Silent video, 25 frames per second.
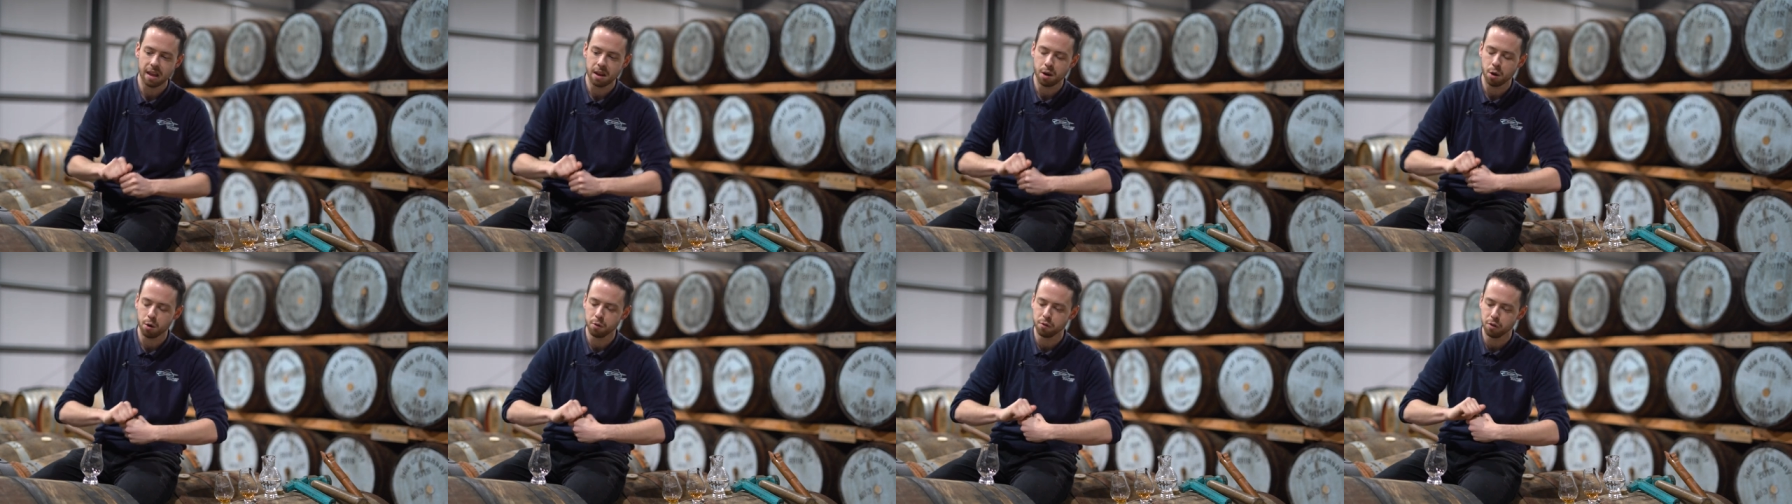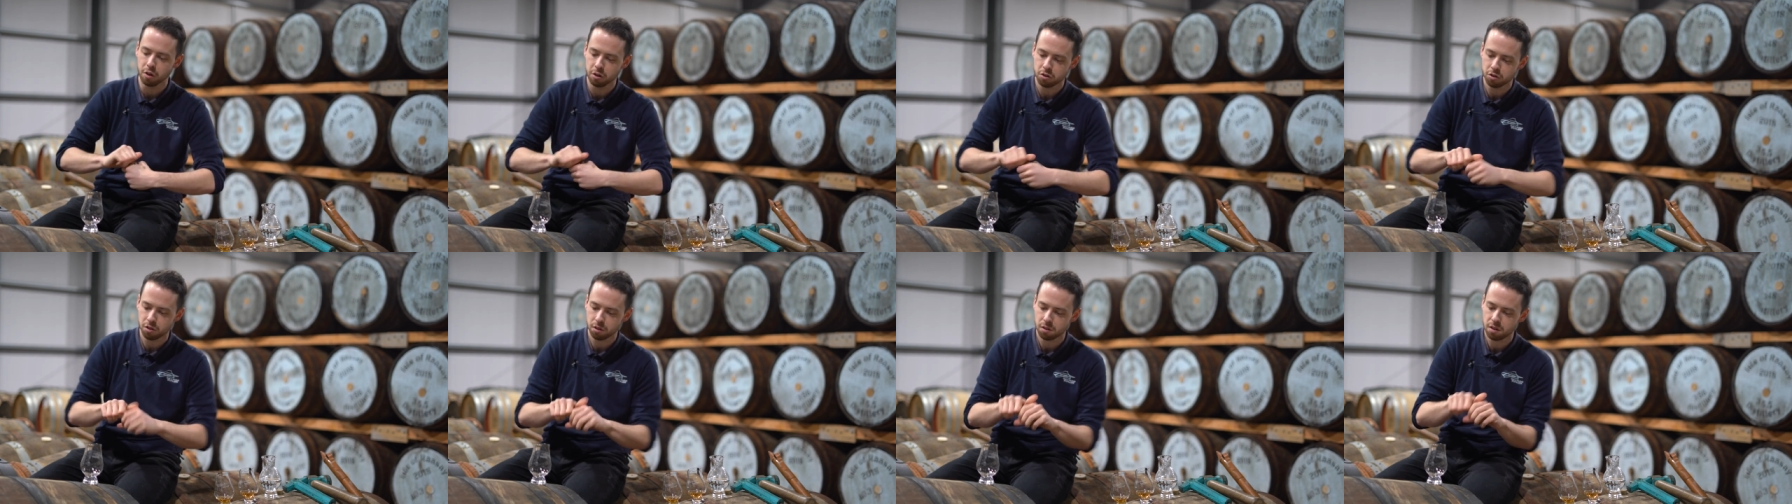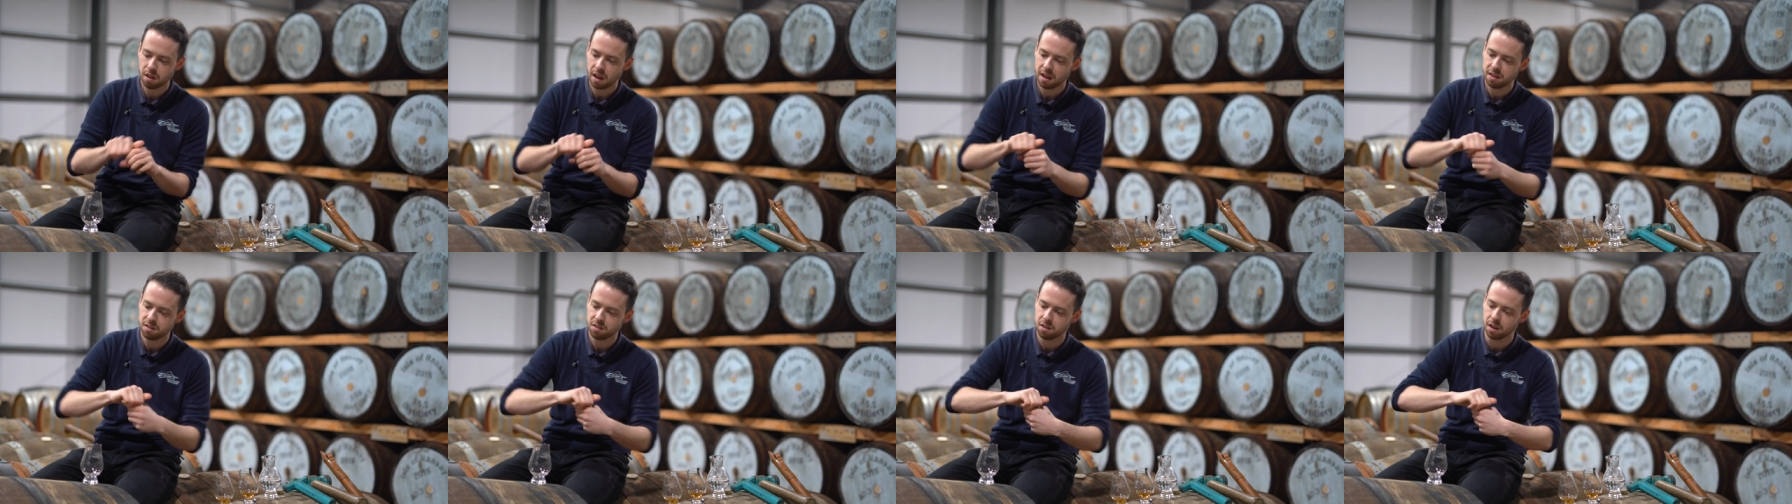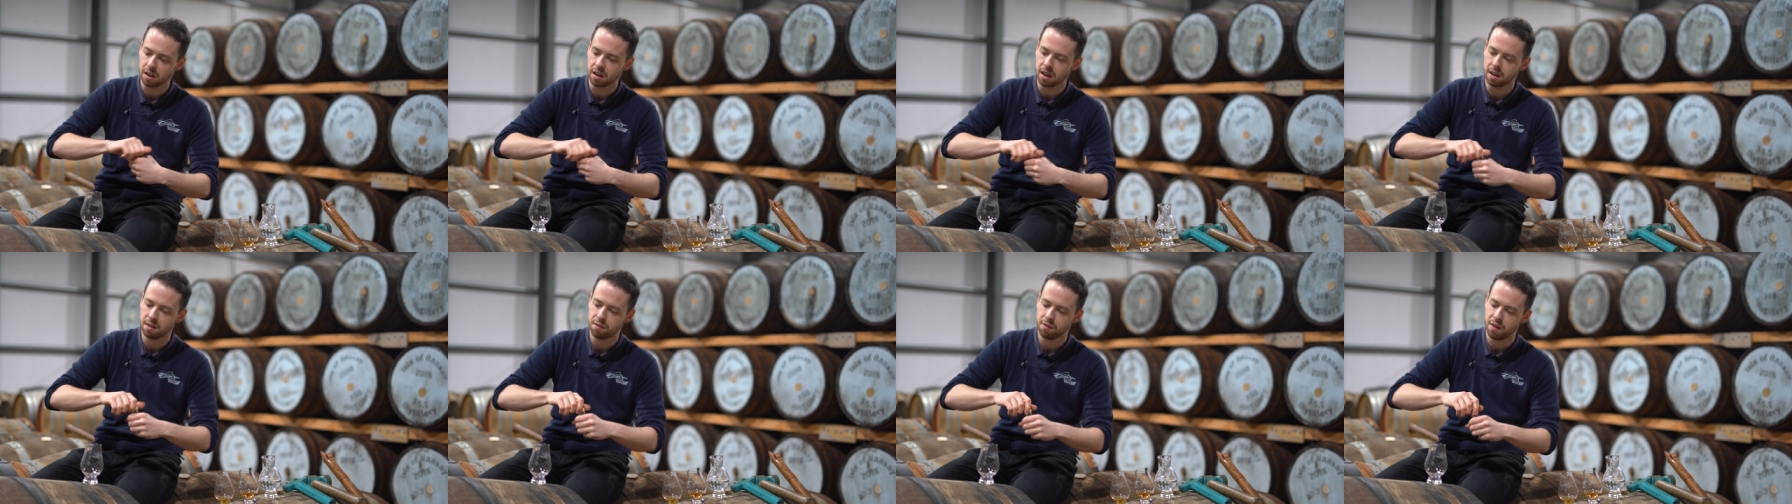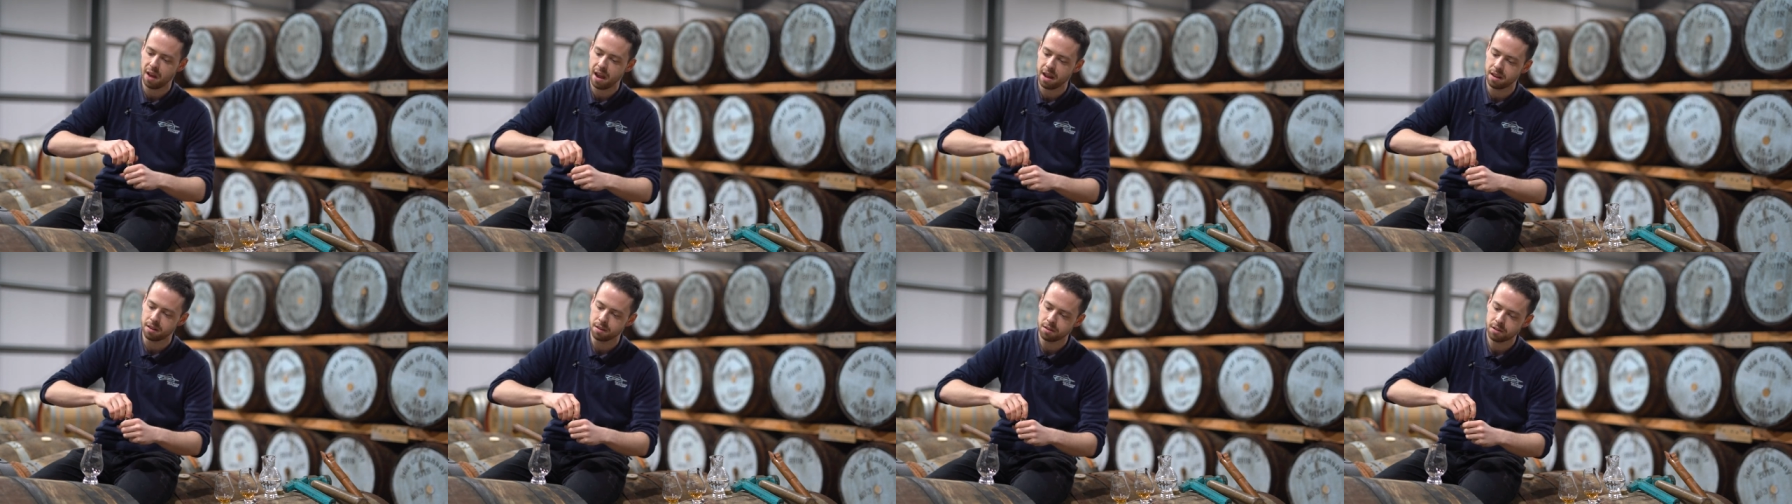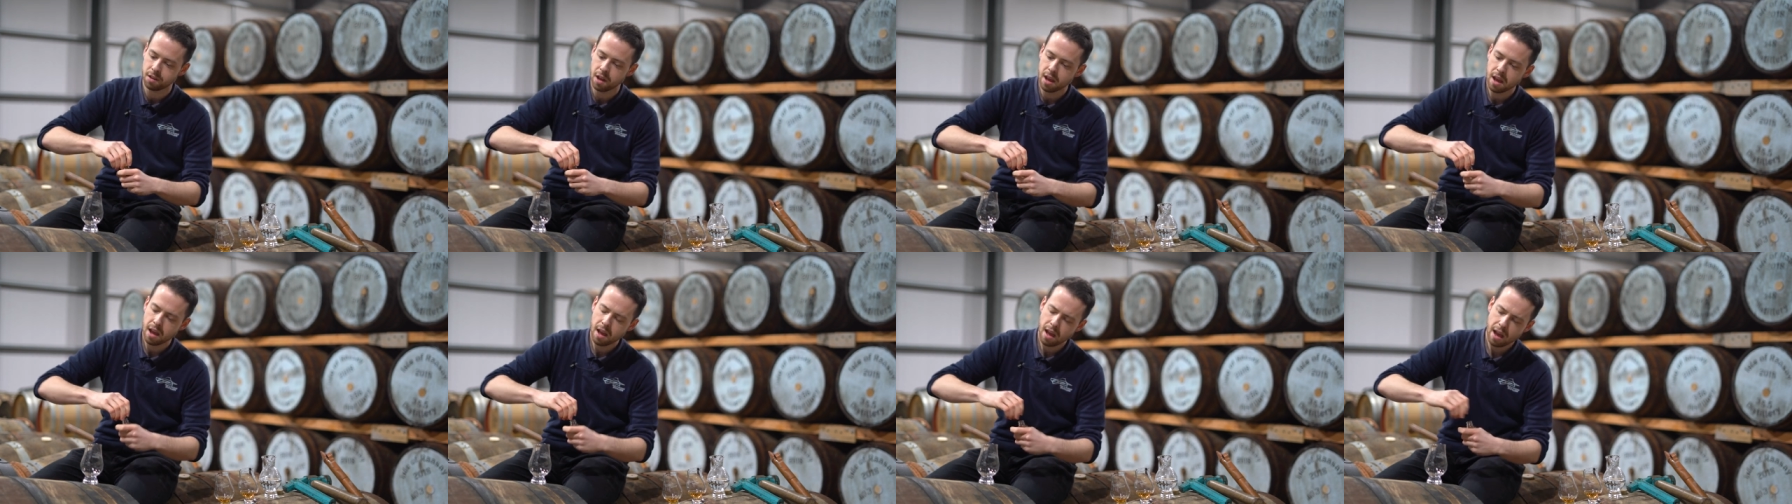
in our virtual tasting events.